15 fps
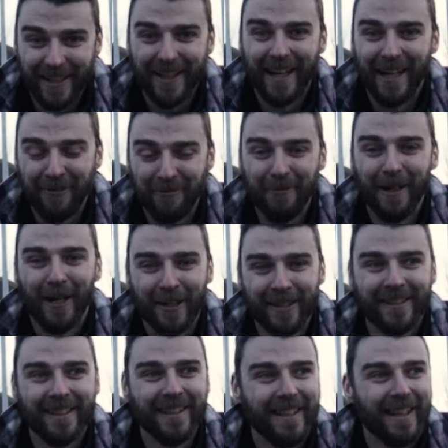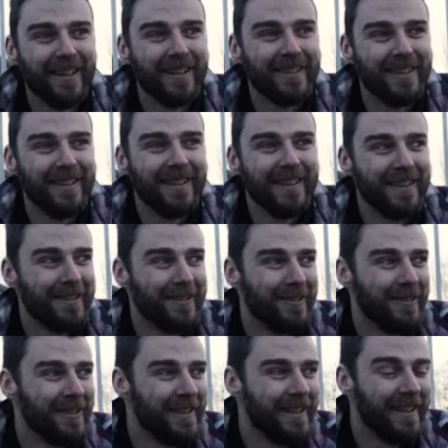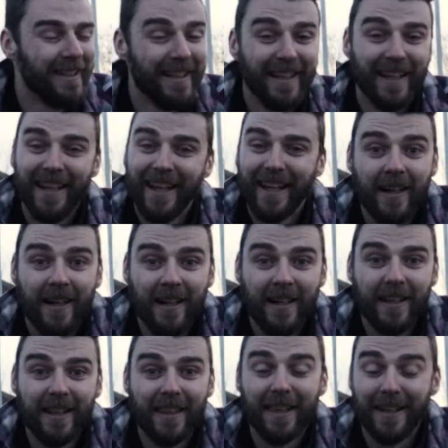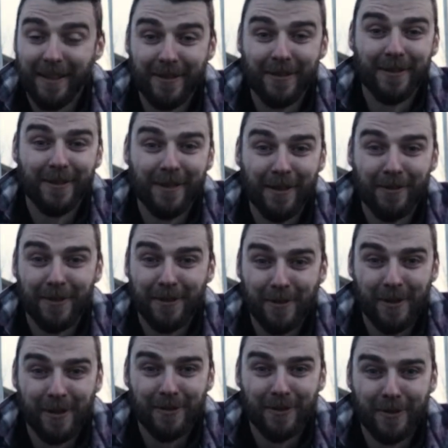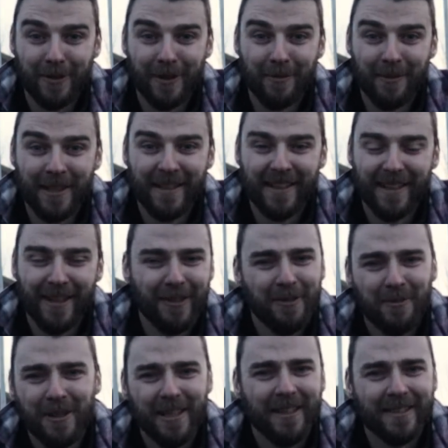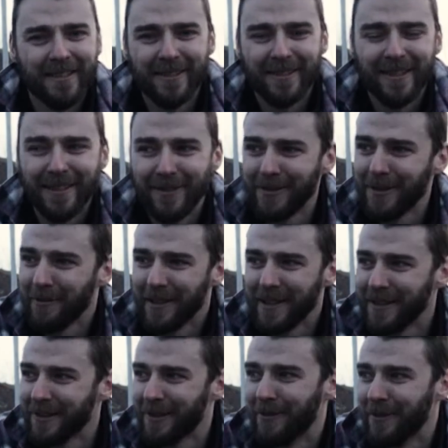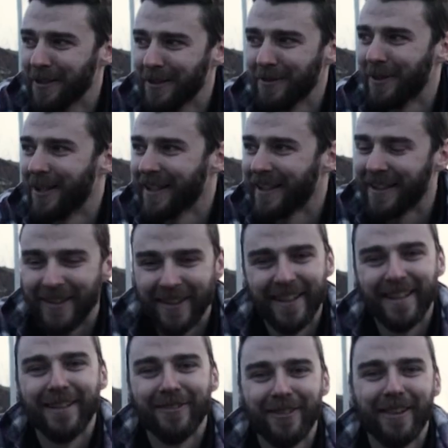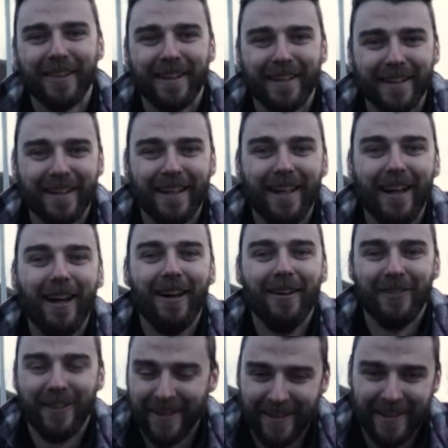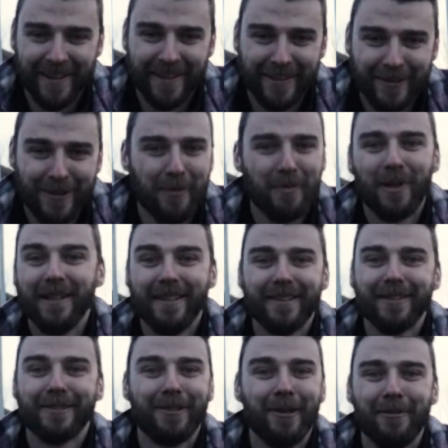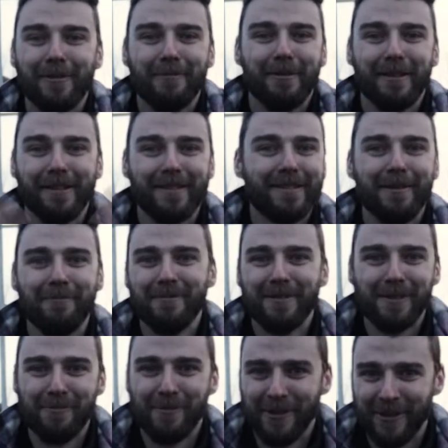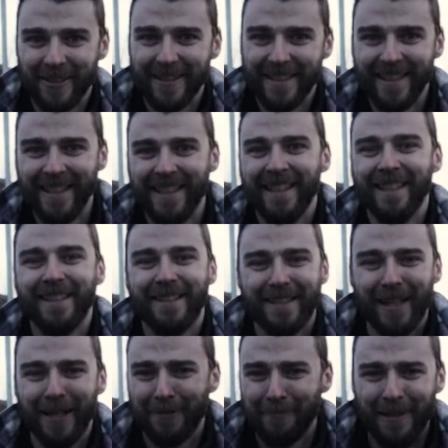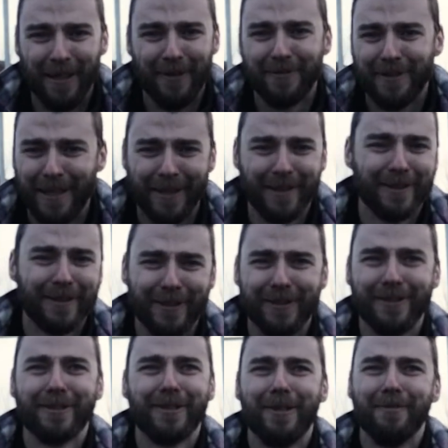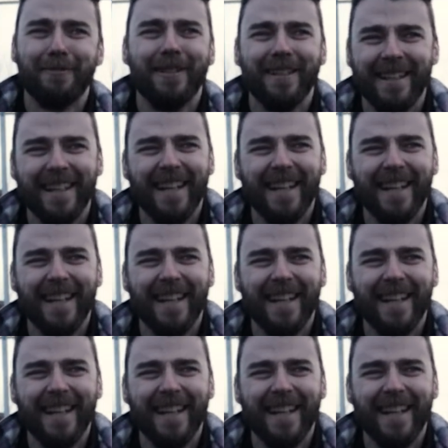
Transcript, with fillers: I am utterly, utterly exhausted. Thank you ever so much for joining me. I normally ask you to leave something in the comments, but I can't even think of anything. So please just comment with some support and tell me I've done a good job.